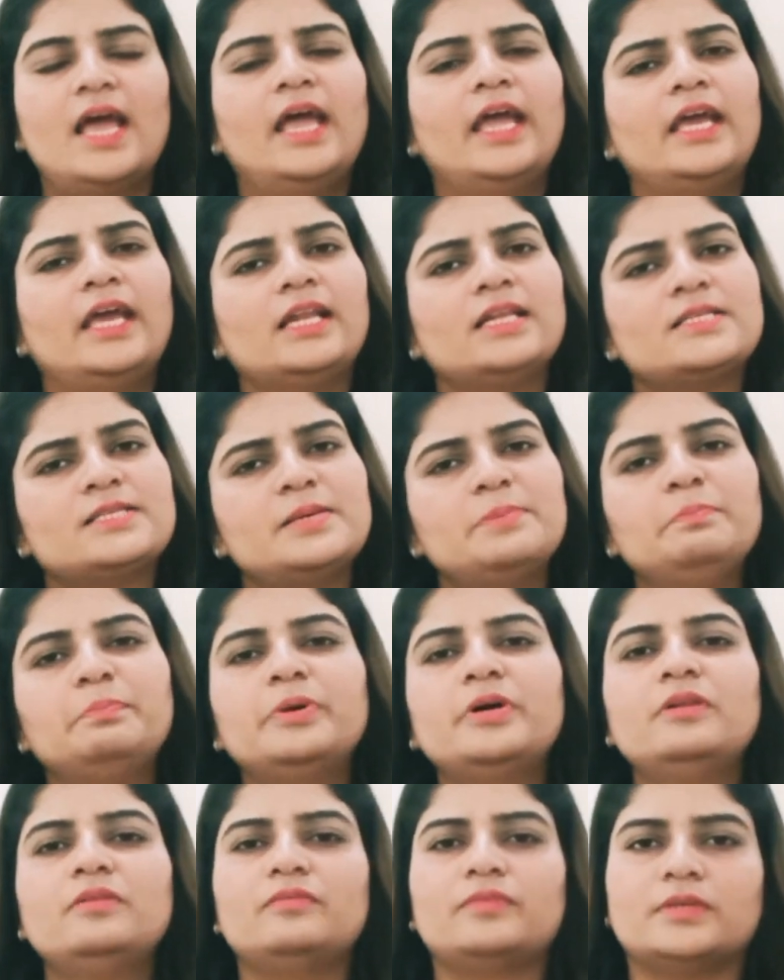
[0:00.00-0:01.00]
In
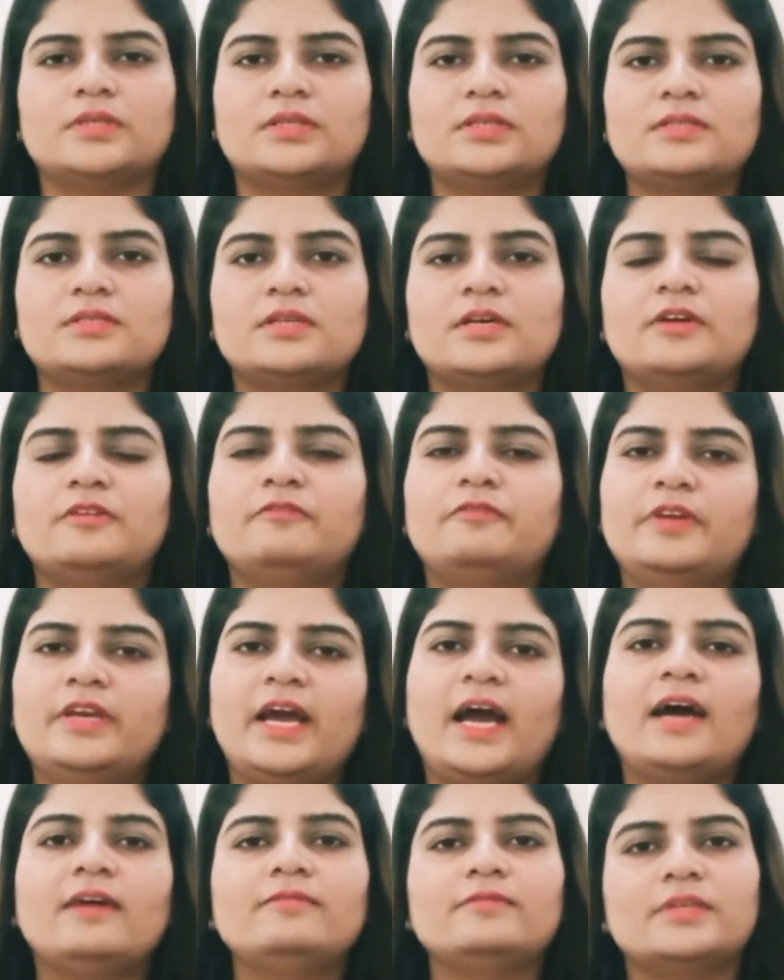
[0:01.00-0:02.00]
simple words, we
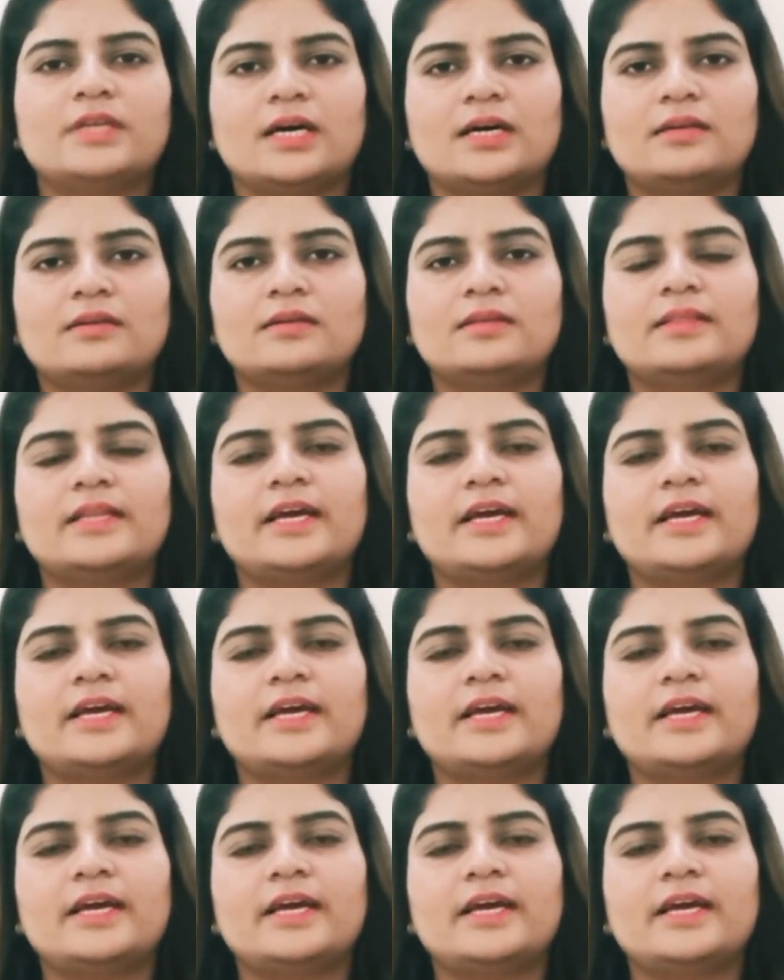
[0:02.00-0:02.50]
have done